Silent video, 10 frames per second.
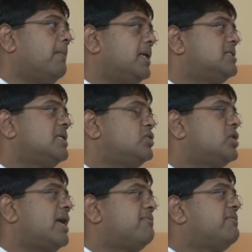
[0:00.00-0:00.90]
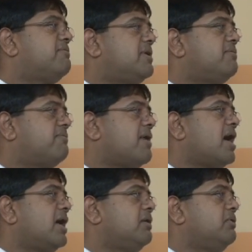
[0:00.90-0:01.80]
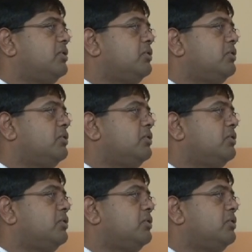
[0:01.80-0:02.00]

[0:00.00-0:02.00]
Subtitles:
But essentially, at 55,